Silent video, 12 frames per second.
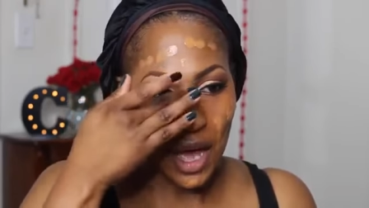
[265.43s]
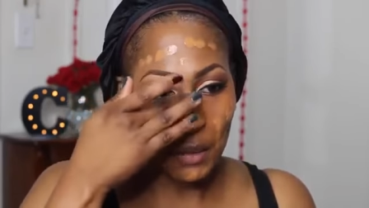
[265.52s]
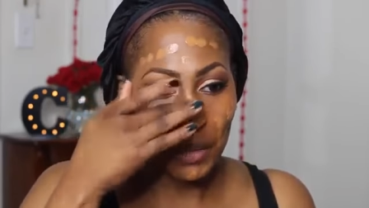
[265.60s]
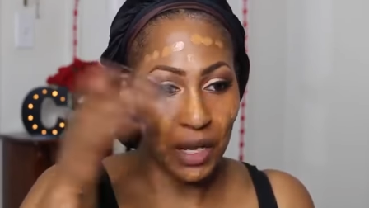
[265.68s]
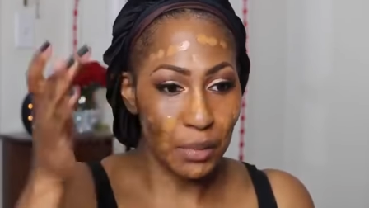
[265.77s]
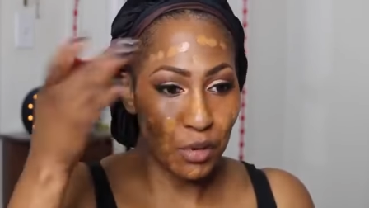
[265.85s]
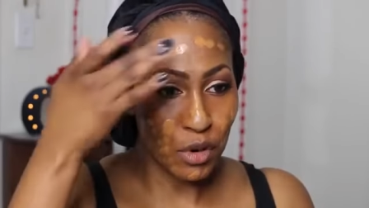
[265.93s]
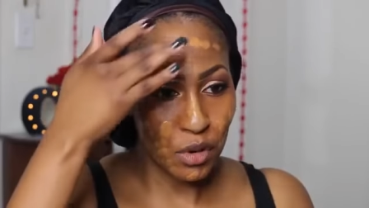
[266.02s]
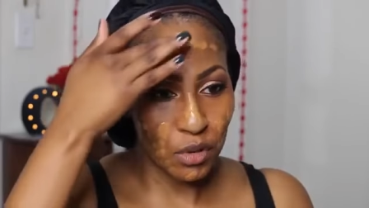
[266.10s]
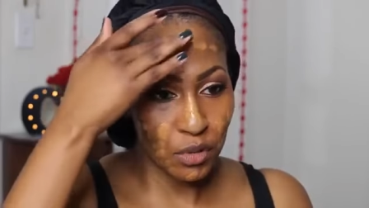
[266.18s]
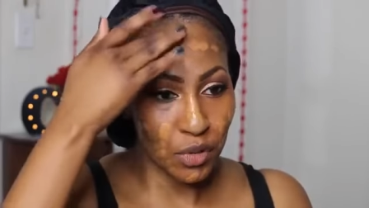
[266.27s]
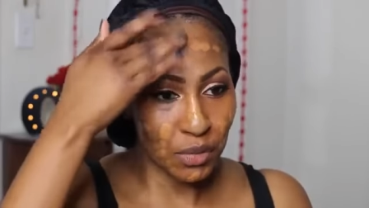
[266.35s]
I'm
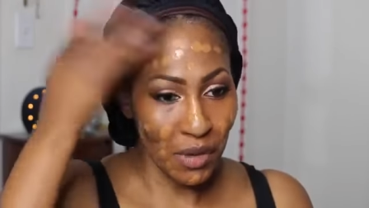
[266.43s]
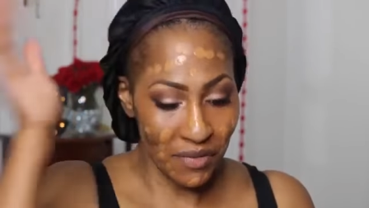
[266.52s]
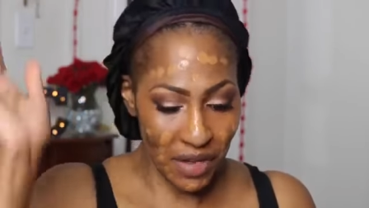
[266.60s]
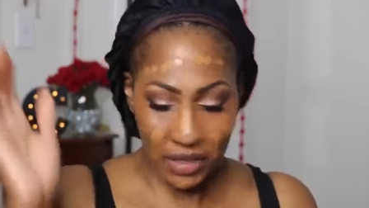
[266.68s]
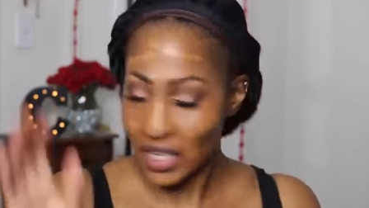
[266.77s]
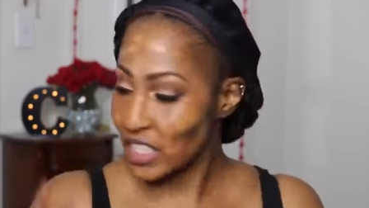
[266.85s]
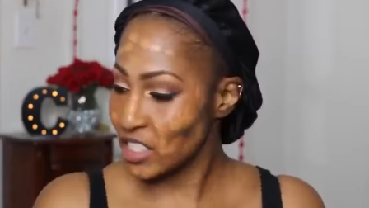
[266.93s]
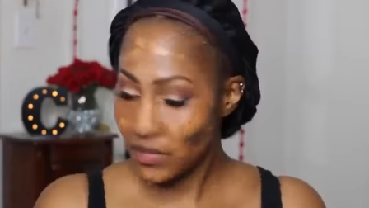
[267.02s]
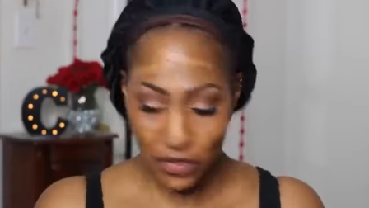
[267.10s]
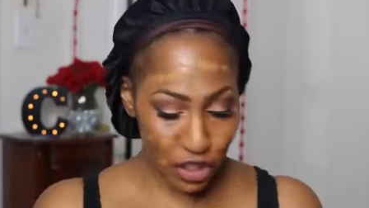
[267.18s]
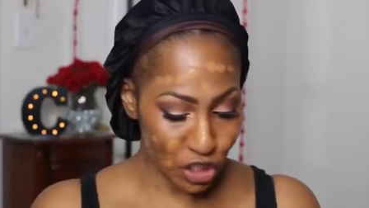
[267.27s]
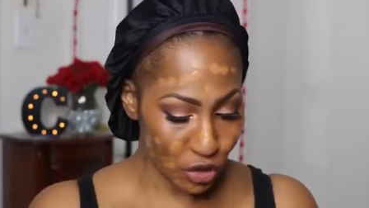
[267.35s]
liberal with my
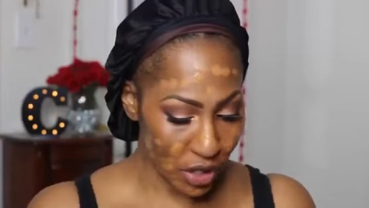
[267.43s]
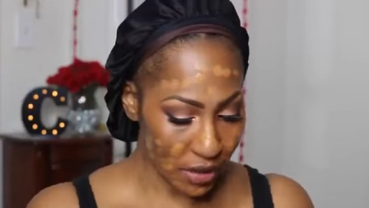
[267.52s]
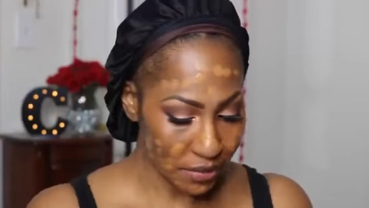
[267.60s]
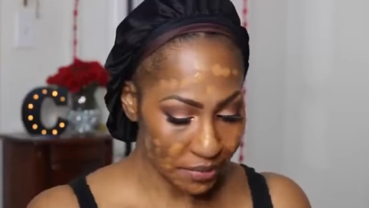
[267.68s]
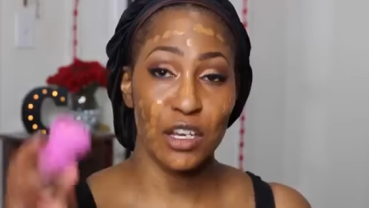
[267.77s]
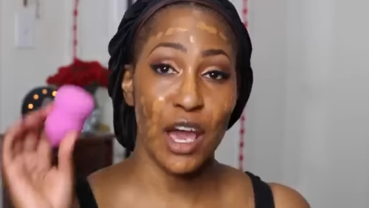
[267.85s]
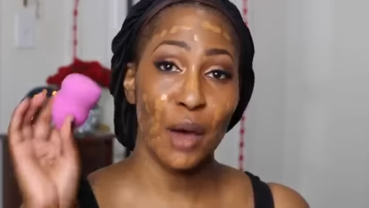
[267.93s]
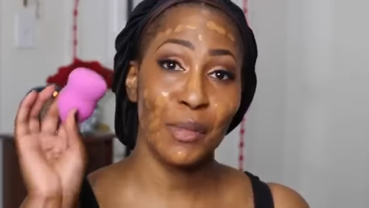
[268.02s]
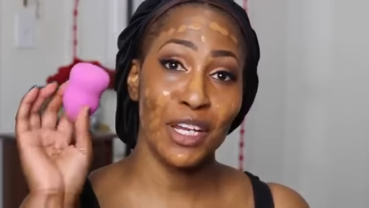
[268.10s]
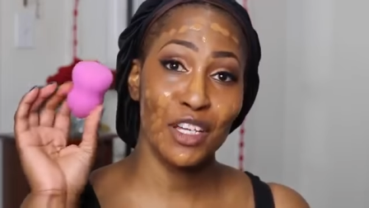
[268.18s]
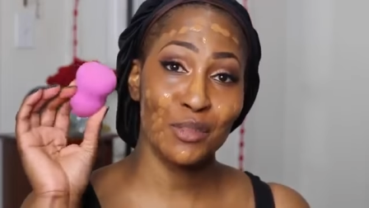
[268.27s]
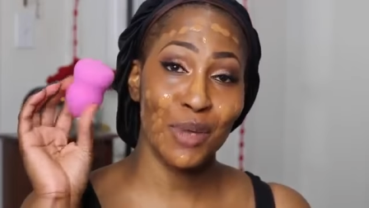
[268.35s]
foundation for sure. So now I'm
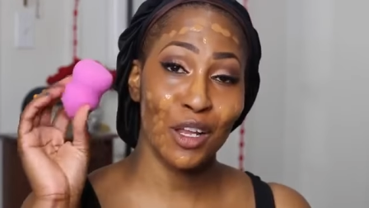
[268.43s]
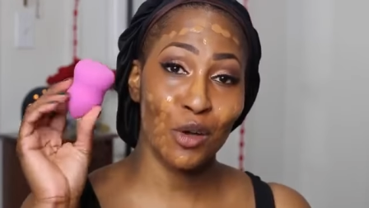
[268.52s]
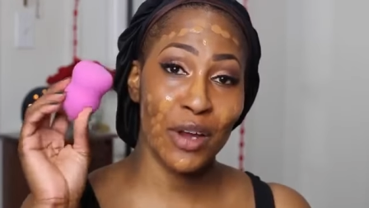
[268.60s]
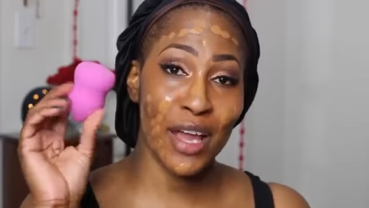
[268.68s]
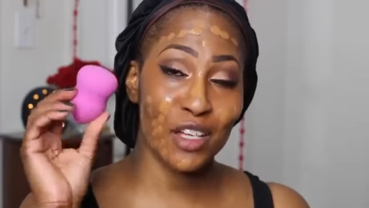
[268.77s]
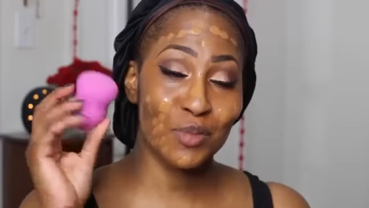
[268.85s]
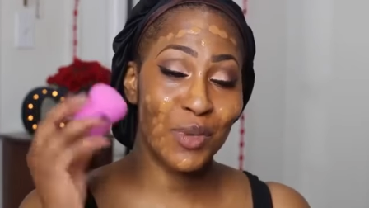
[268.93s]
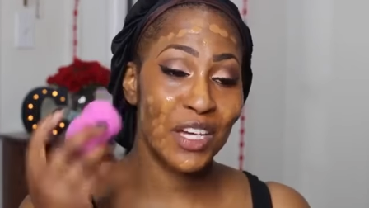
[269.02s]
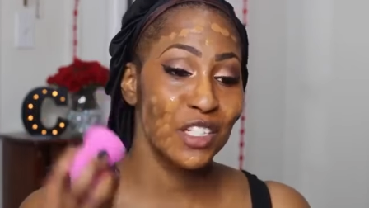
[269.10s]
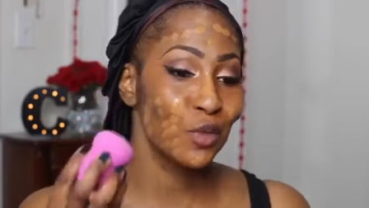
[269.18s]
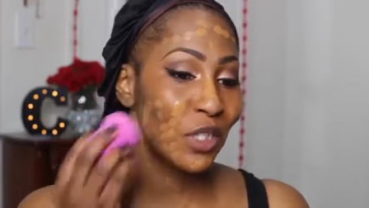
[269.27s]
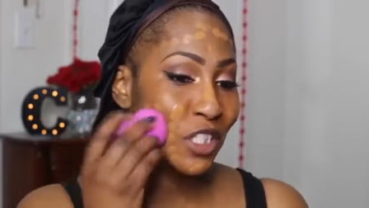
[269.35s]
going to use my L'Oreal
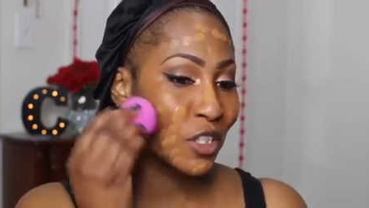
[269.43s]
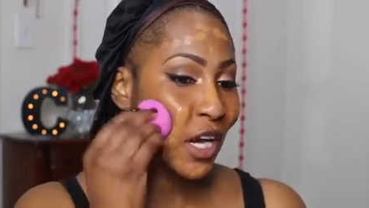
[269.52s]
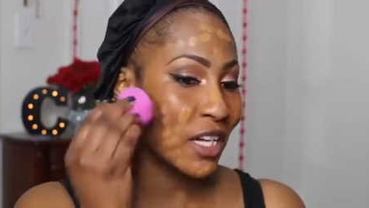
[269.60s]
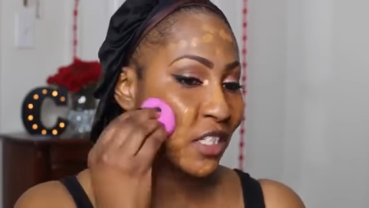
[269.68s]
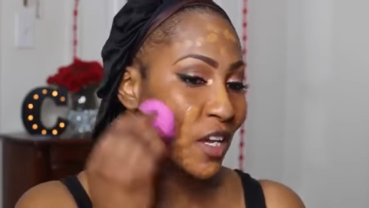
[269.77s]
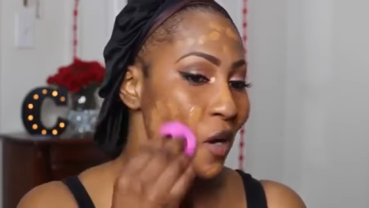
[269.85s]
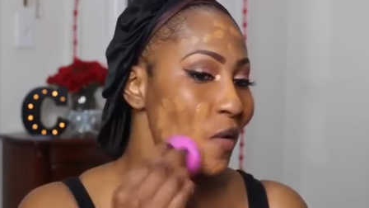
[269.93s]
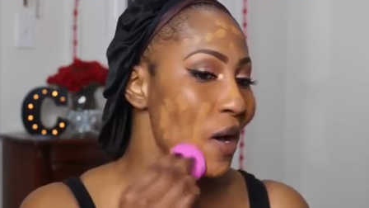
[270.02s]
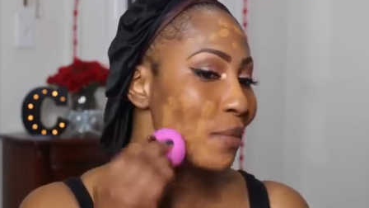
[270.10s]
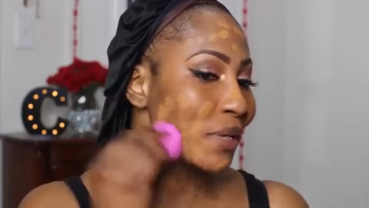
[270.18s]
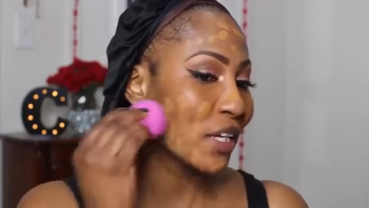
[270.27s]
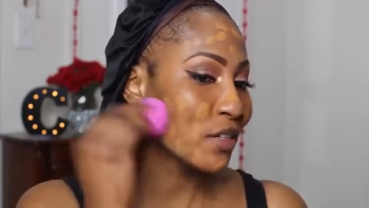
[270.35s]
sponge, which you guys know
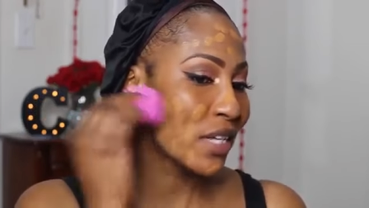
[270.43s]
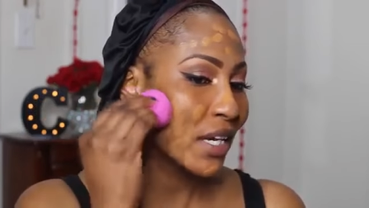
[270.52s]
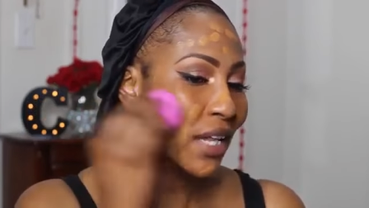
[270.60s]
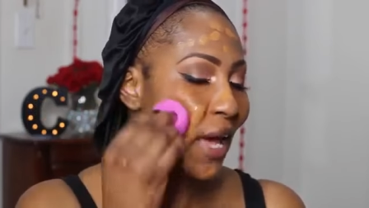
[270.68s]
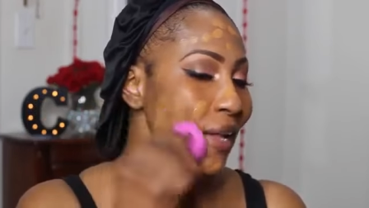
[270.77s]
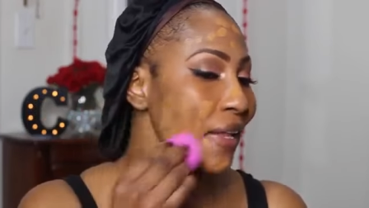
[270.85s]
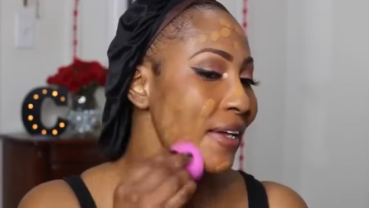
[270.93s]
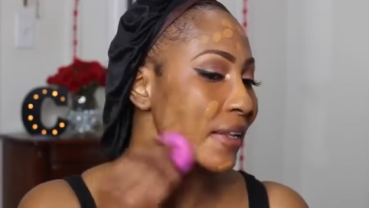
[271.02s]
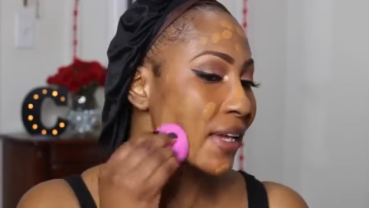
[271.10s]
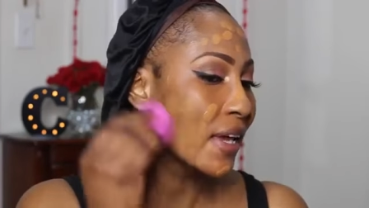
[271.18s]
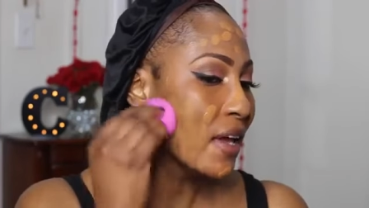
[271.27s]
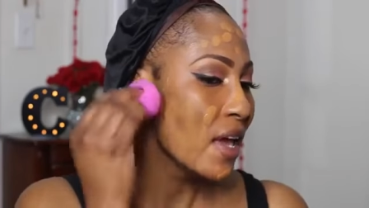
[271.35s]
I've been using a lot
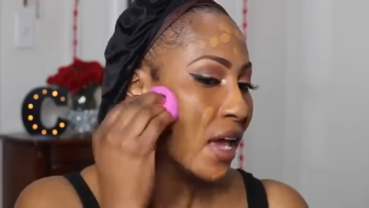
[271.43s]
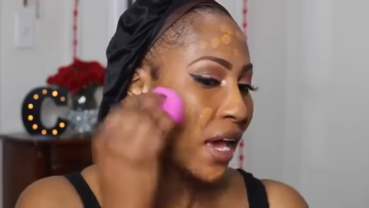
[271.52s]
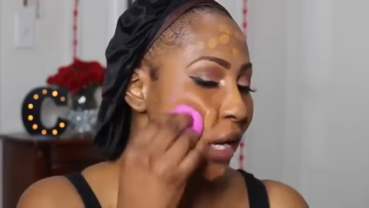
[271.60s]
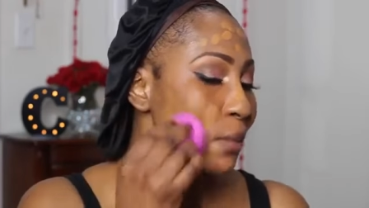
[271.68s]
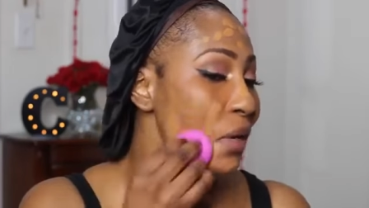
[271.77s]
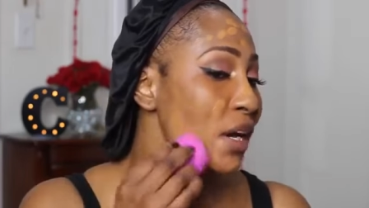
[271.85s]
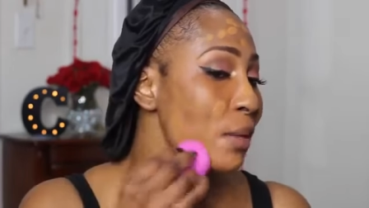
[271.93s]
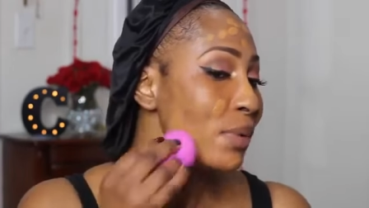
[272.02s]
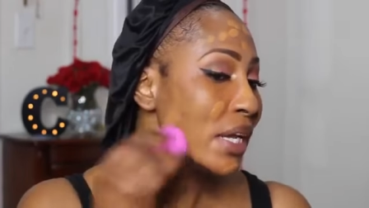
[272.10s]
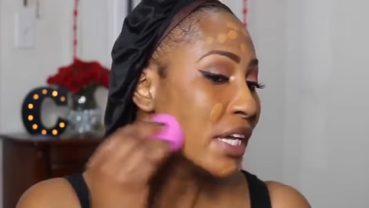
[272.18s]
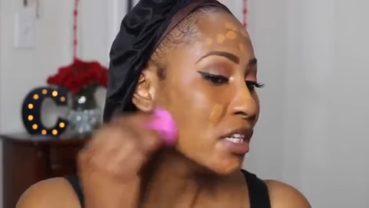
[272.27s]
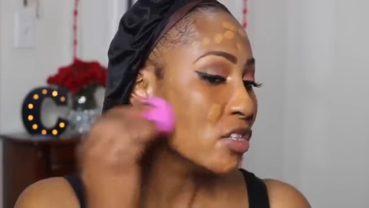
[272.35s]
lately. And I'm going to
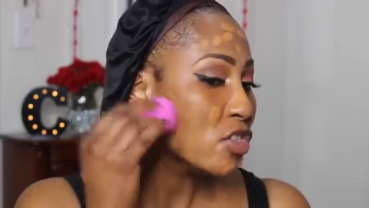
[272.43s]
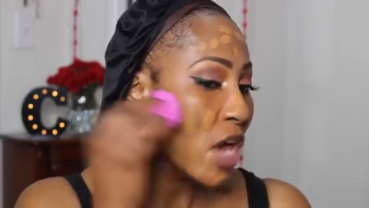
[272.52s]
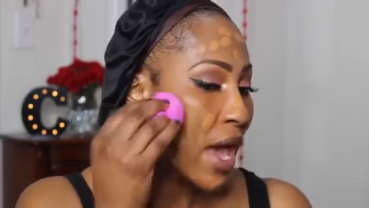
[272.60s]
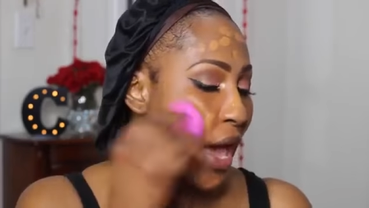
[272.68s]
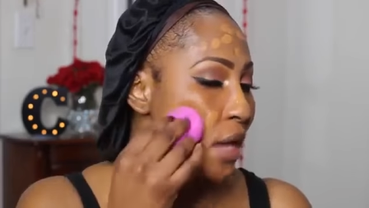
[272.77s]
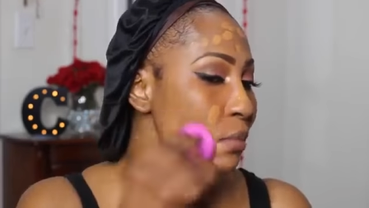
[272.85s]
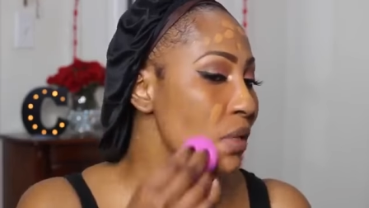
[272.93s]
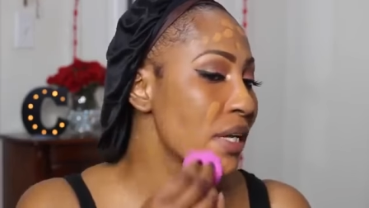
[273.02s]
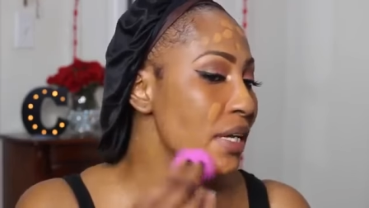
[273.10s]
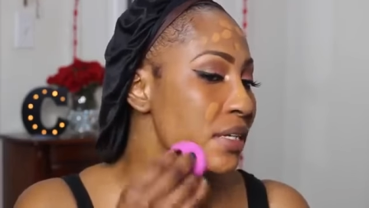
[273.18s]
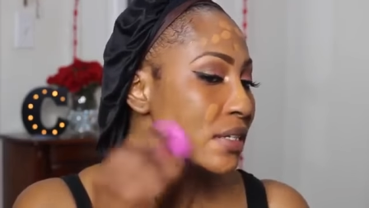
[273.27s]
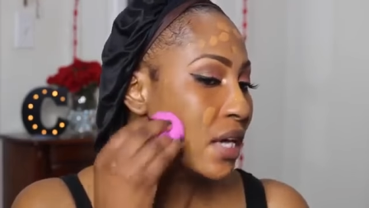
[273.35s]
blend and
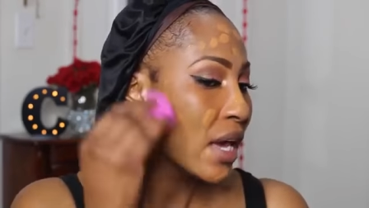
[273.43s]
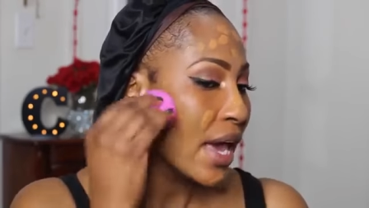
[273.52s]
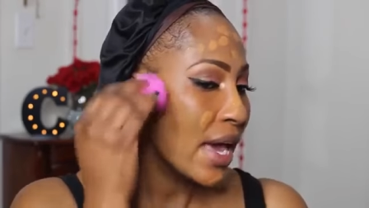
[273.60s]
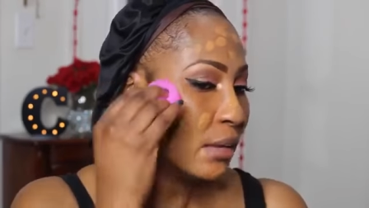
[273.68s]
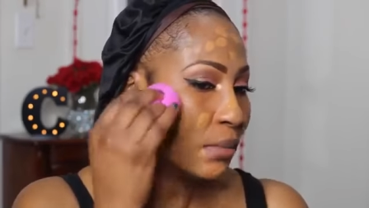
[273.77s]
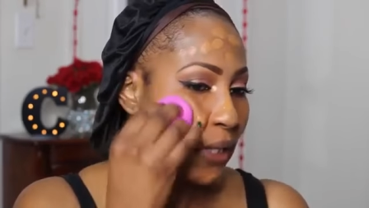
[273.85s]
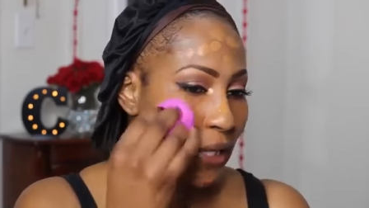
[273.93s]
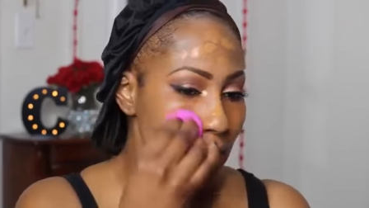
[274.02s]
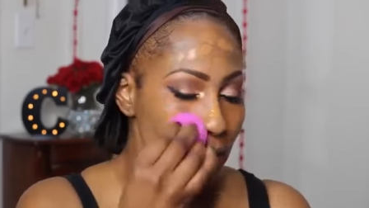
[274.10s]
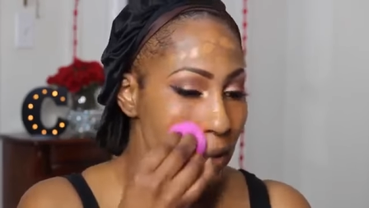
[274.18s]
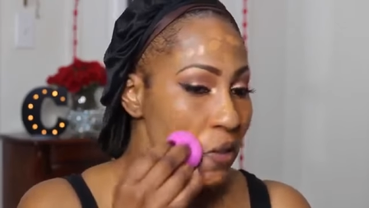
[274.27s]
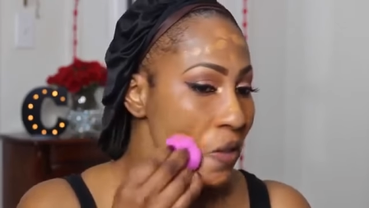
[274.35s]
blend and
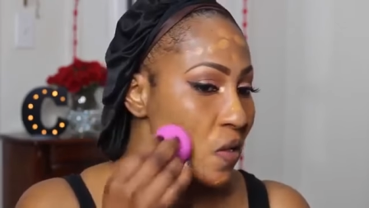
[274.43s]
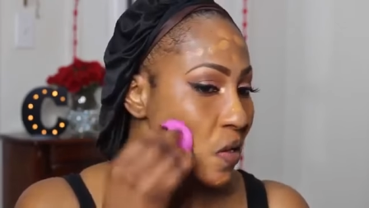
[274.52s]
blend.